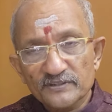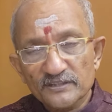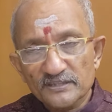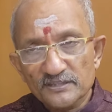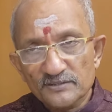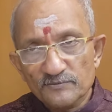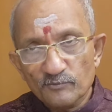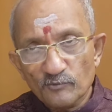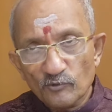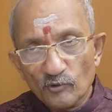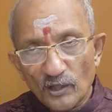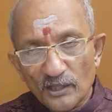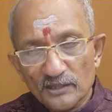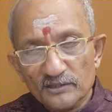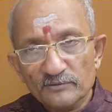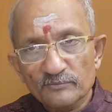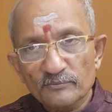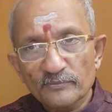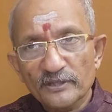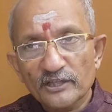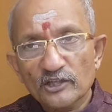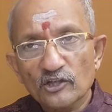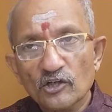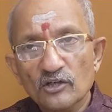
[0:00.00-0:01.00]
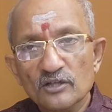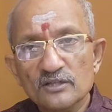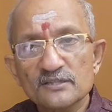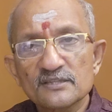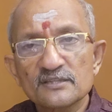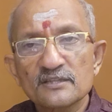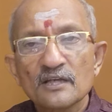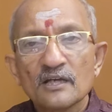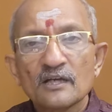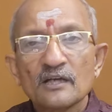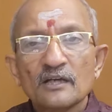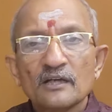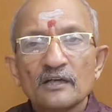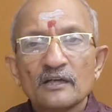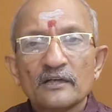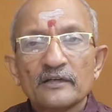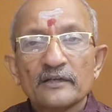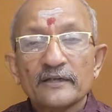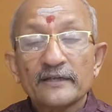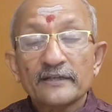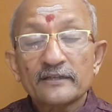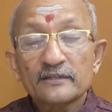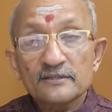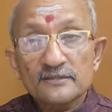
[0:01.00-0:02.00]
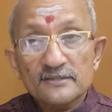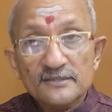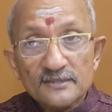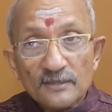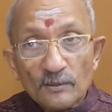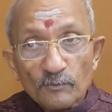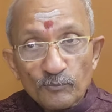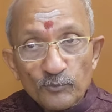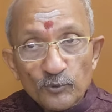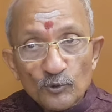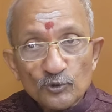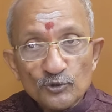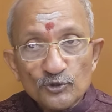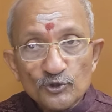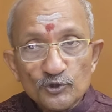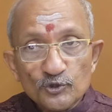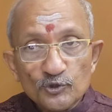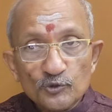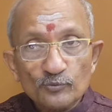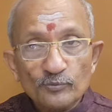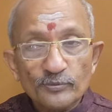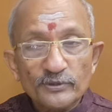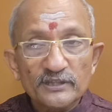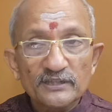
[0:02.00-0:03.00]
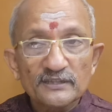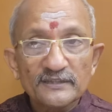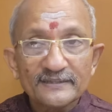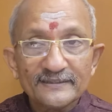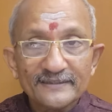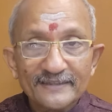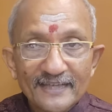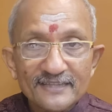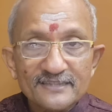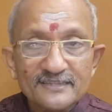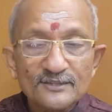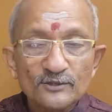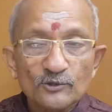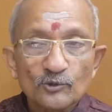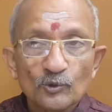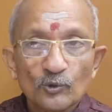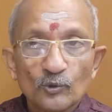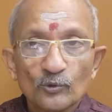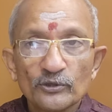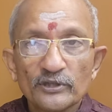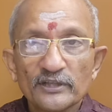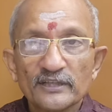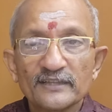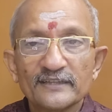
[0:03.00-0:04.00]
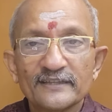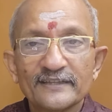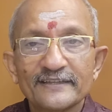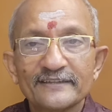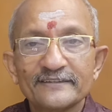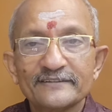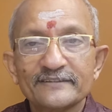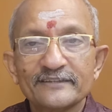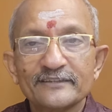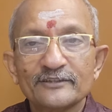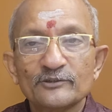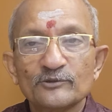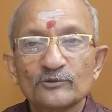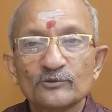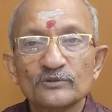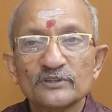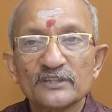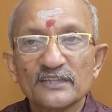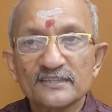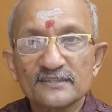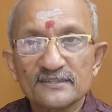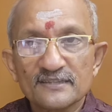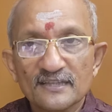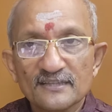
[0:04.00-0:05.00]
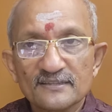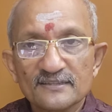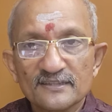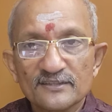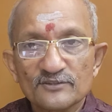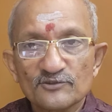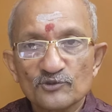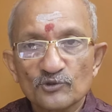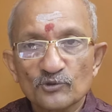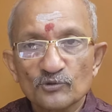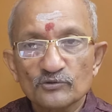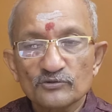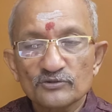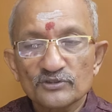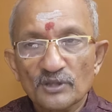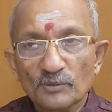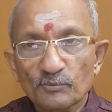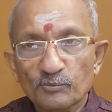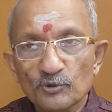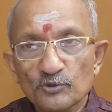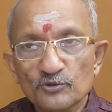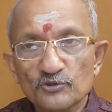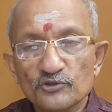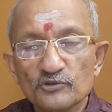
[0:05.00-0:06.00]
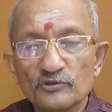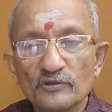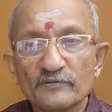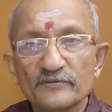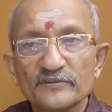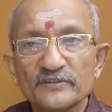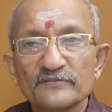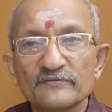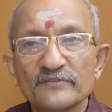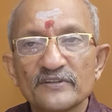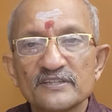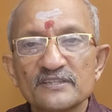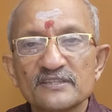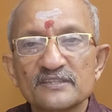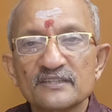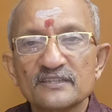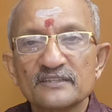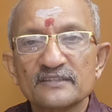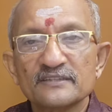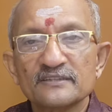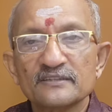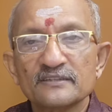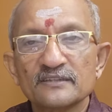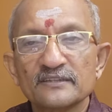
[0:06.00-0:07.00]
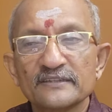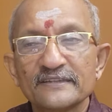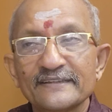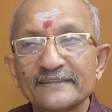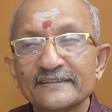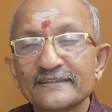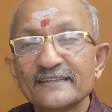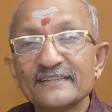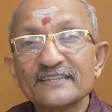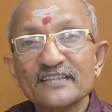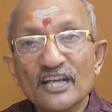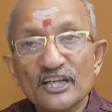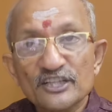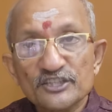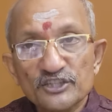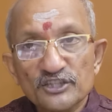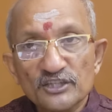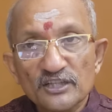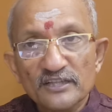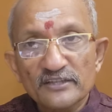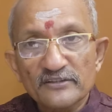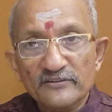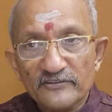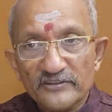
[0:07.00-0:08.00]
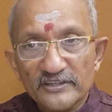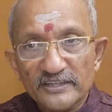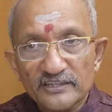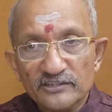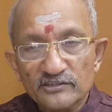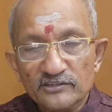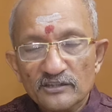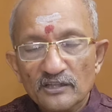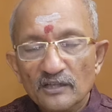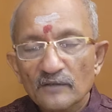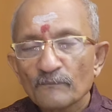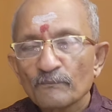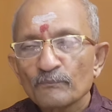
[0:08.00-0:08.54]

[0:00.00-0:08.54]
Is one, because it is supposed to be less correlated to these assets. So suppose you have invested in an international REIT.